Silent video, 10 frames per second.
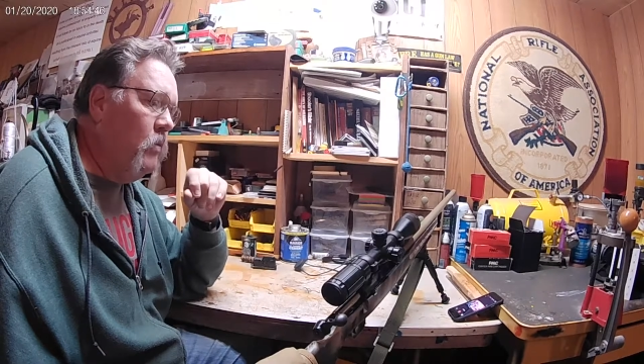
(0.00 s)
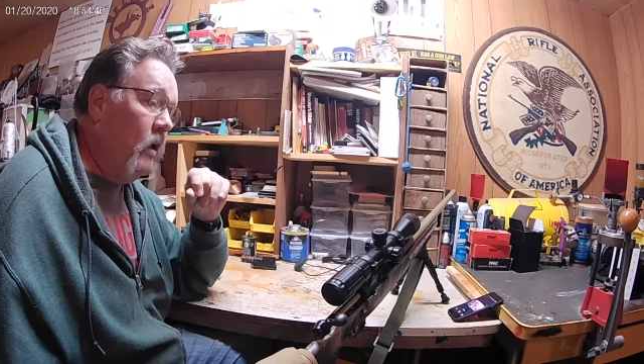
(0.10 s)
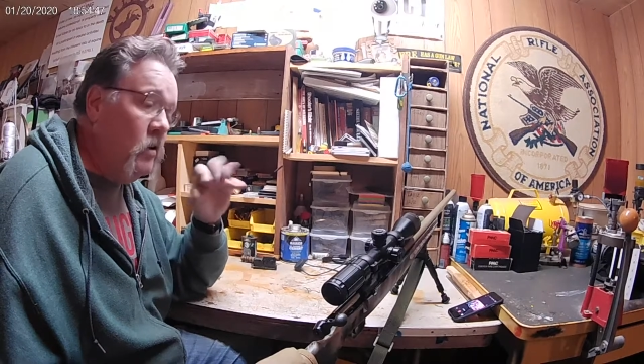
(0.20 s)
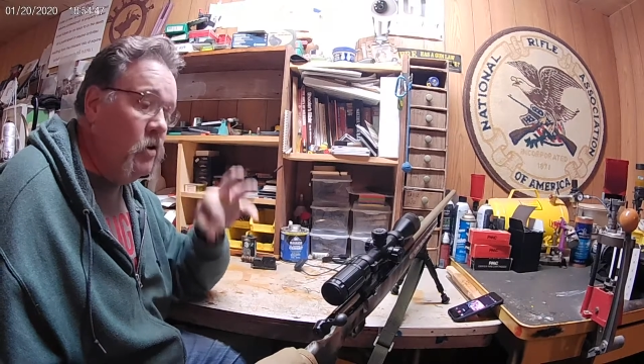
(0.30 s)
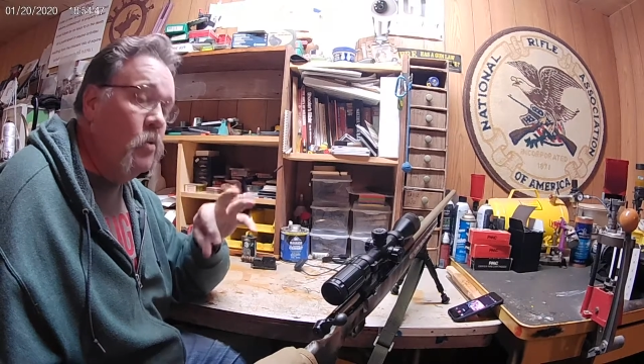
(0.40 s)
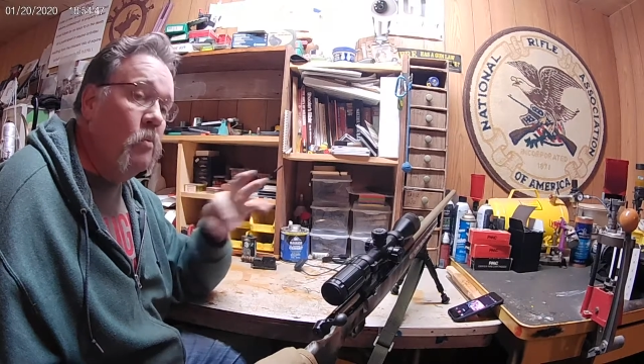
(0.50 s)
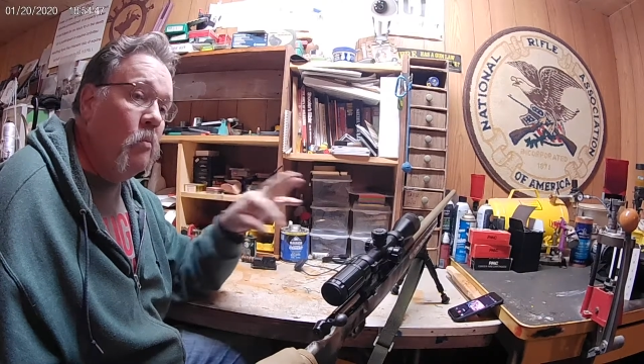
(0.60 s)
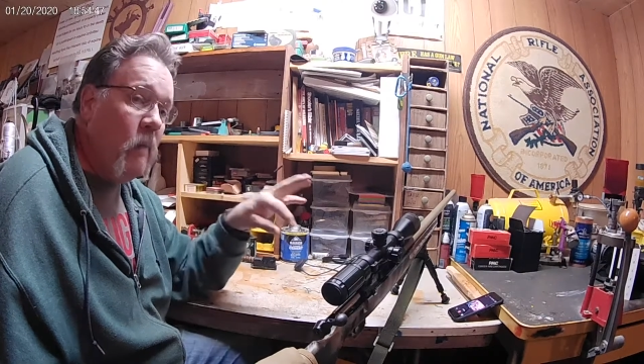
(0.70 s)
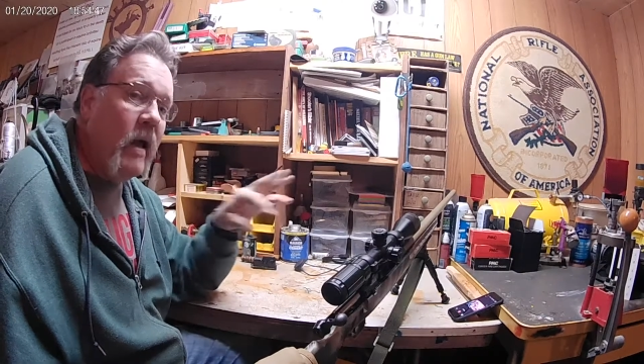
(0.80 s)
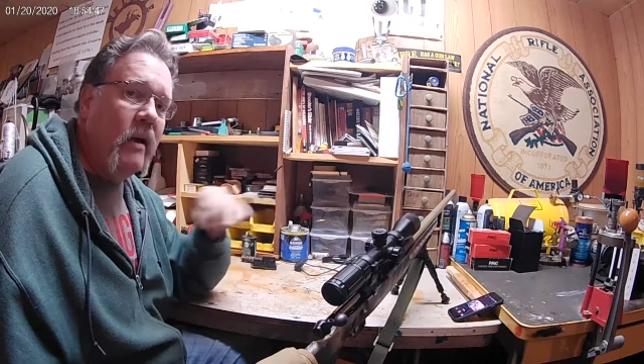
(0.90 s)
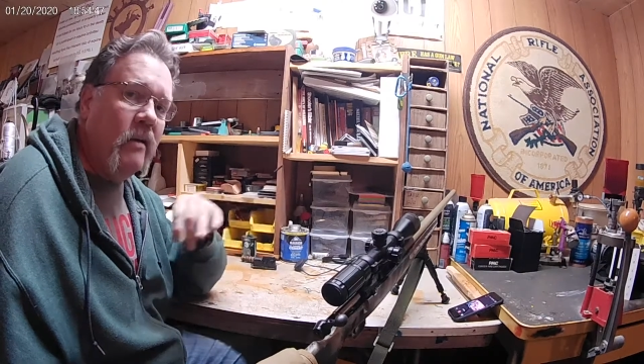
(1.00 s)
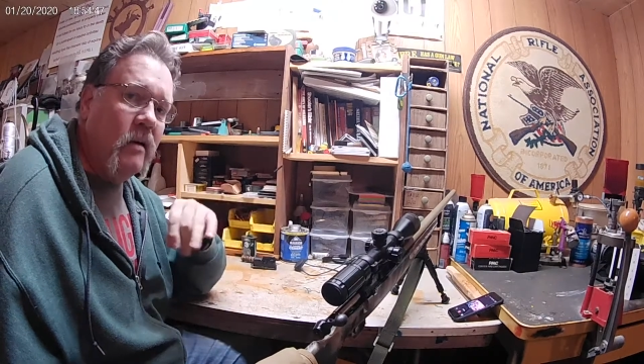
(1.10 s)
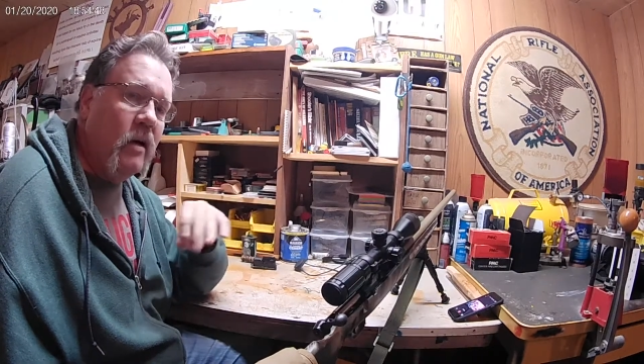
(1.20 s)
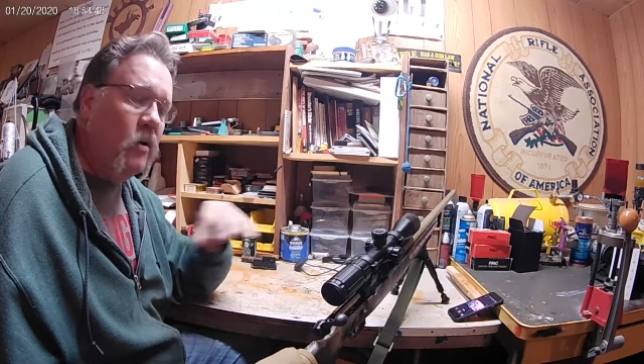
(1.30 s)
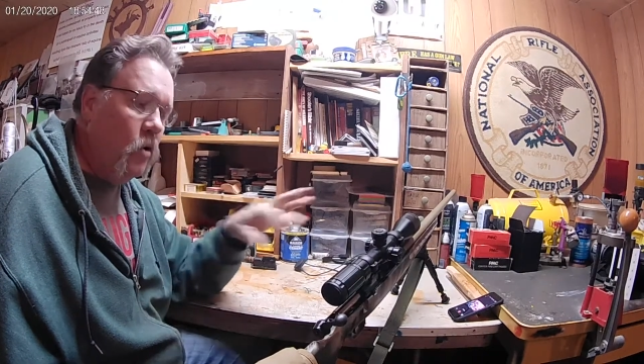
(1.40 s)
They do make
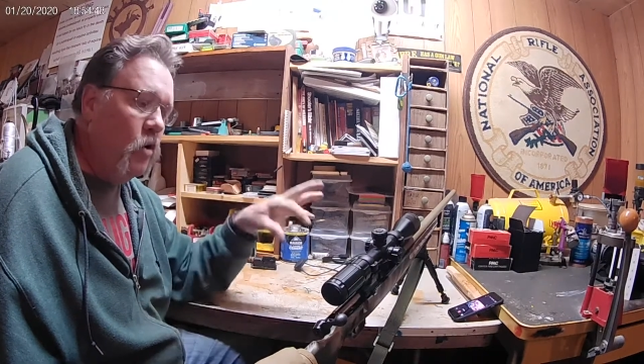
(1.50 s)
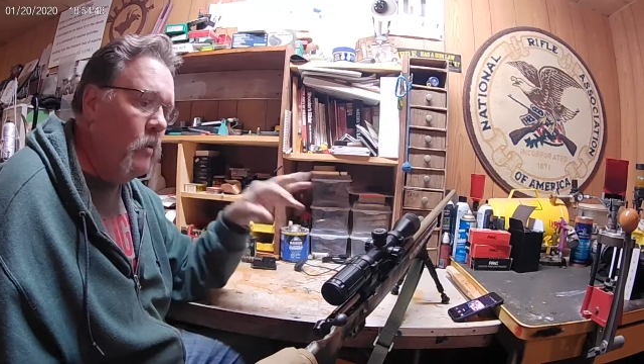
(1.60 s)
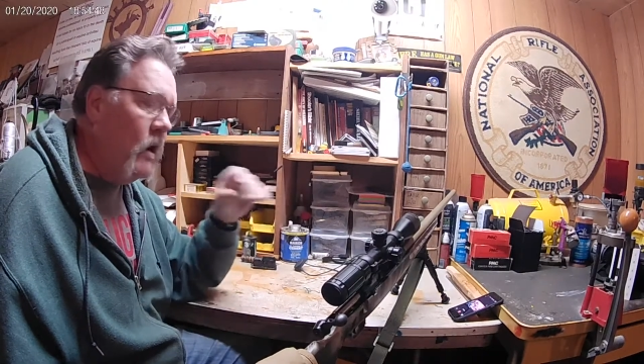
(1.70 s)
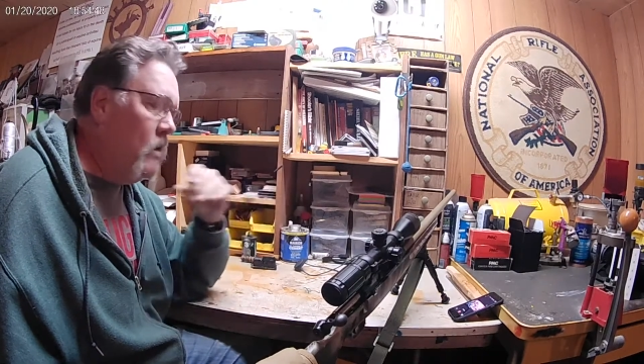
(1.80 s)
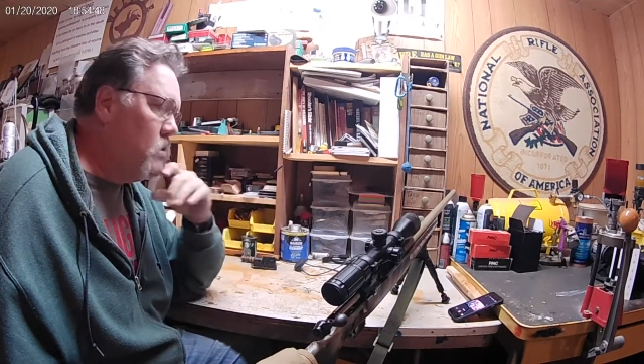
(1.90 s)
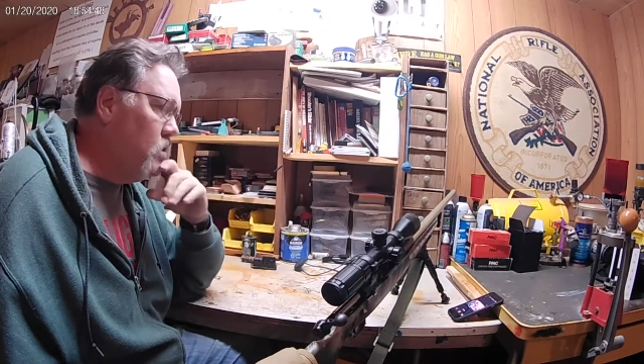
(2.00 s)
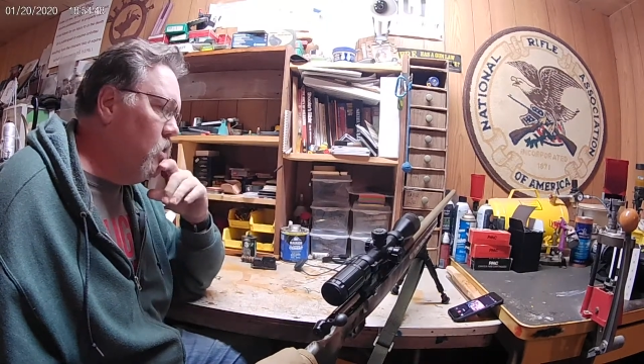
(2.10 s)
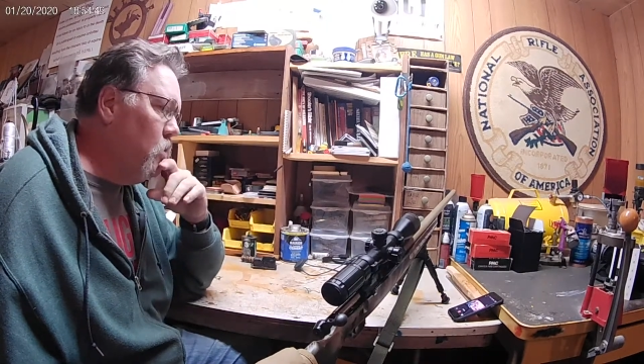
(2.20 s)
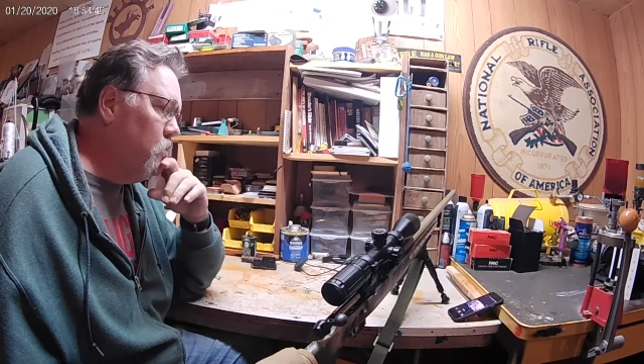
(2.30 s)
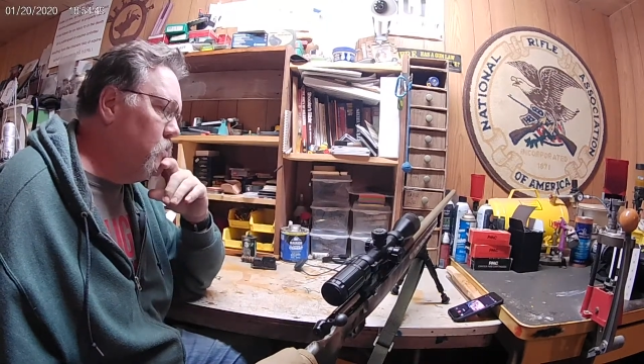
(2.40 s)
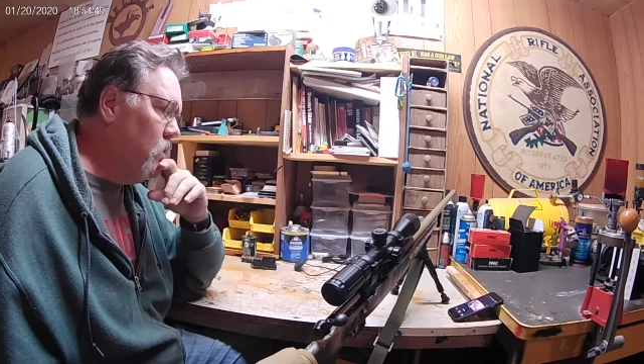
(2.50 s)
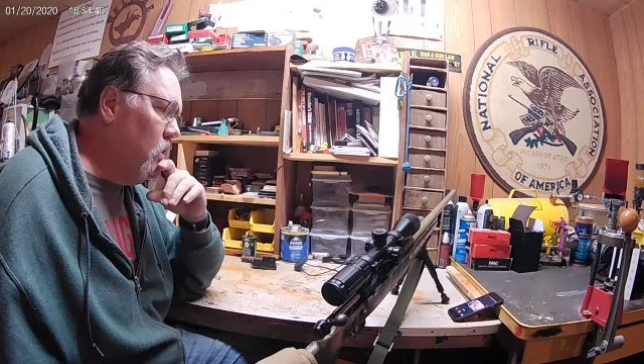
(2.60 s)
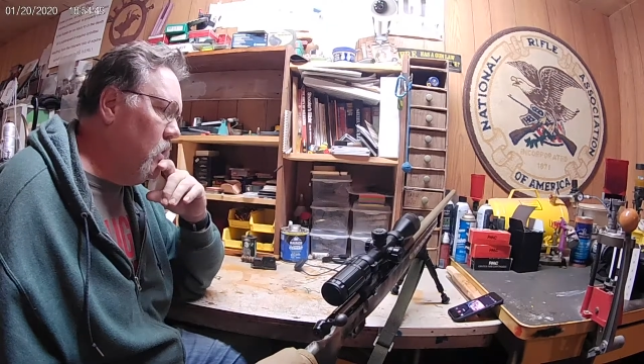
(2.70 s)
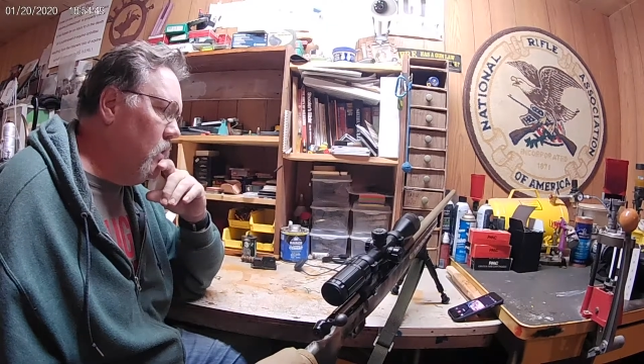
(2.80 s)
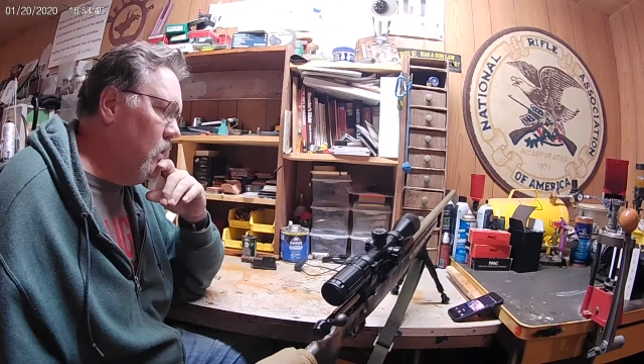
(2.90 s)
illuminated scopes,
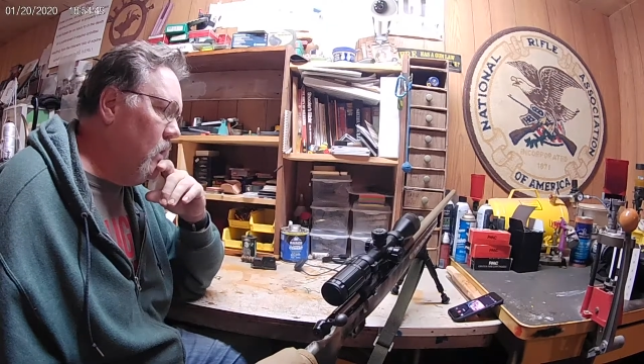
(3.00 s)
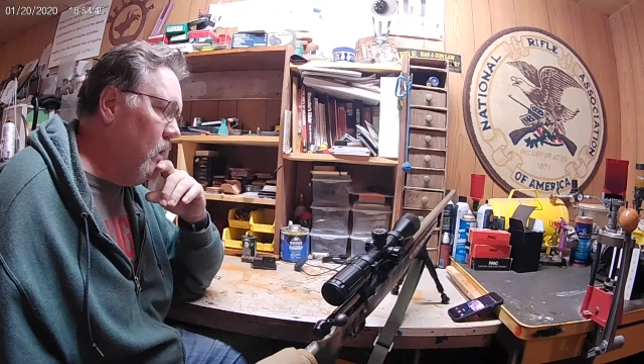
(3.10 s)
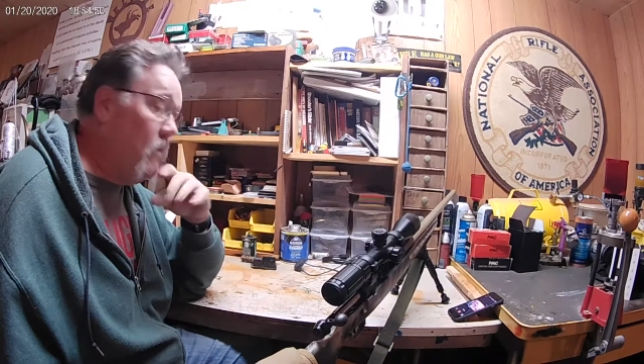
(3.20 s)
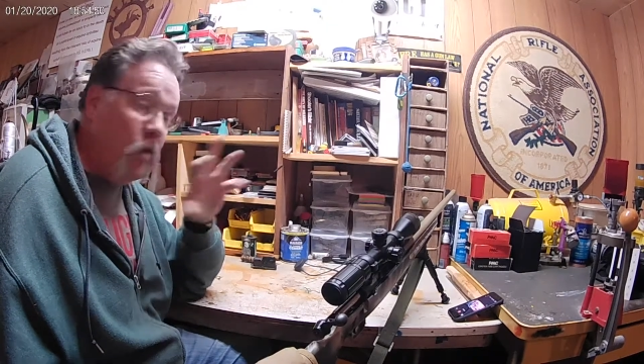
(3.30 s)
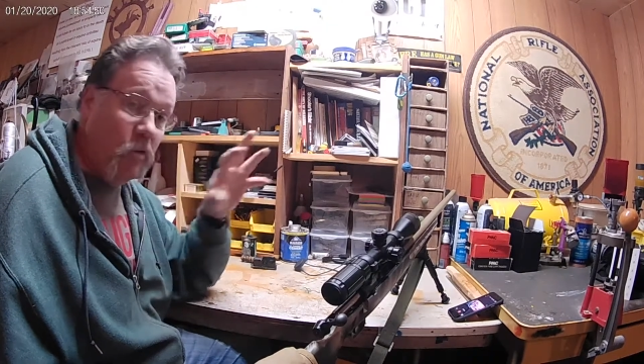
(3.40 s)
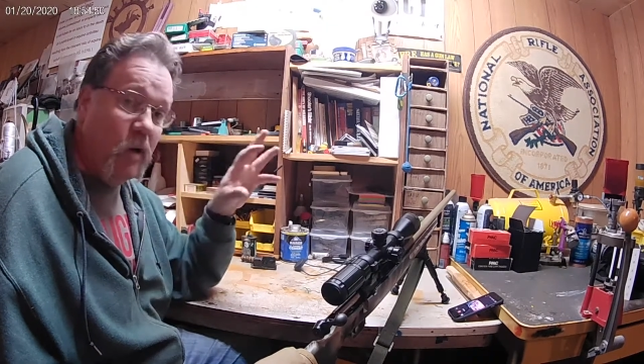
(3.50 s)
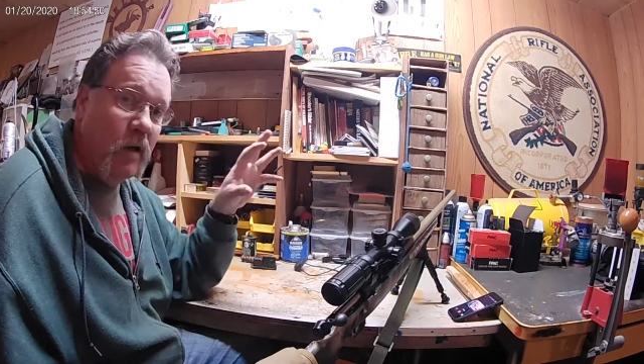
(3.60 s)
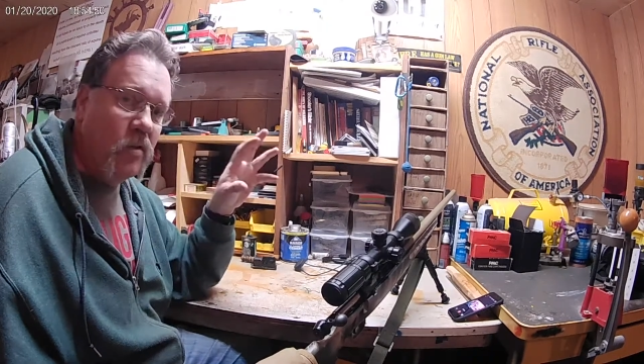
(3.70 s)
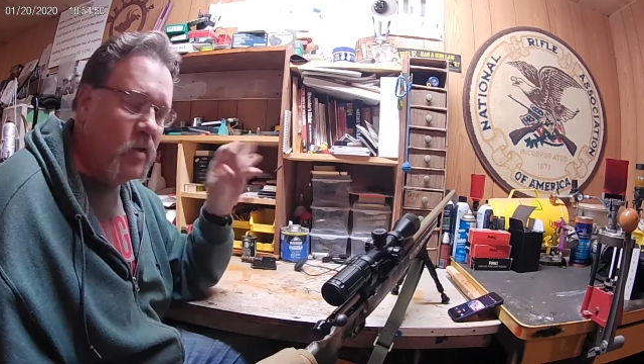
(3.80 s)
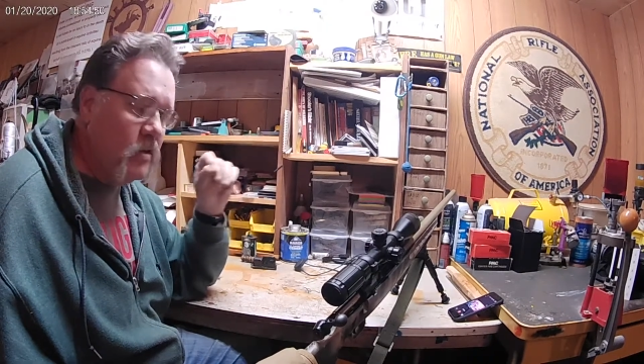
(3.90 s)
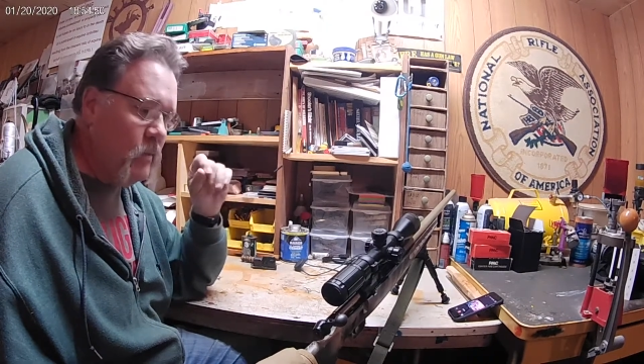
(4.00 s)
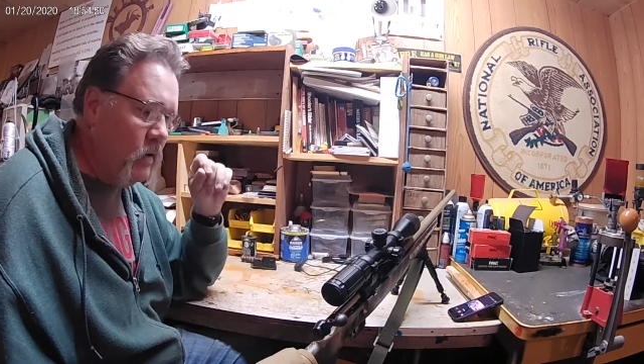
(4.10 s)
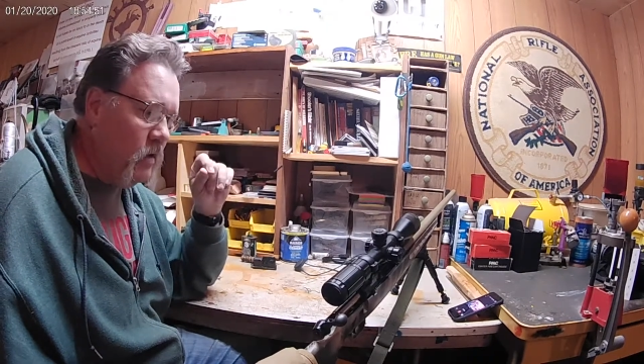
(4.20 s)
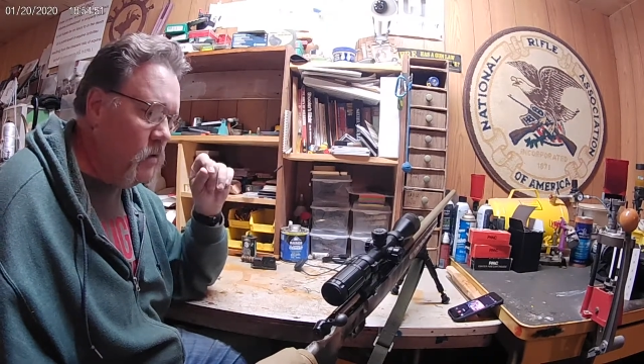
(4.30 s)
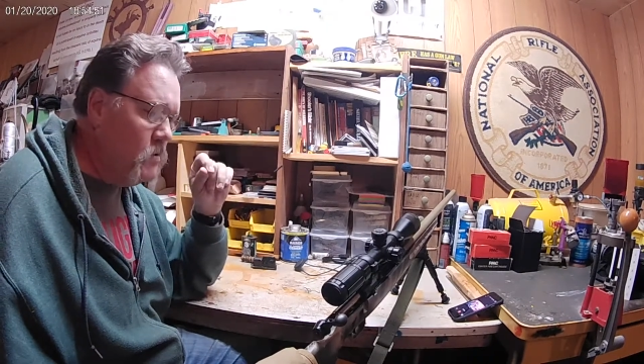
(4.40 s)
and I've heard really good things about
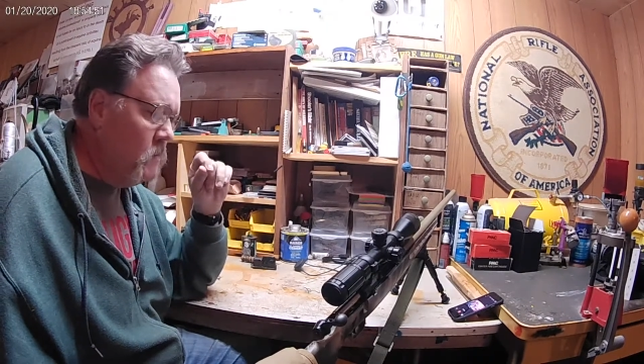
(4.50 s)
those,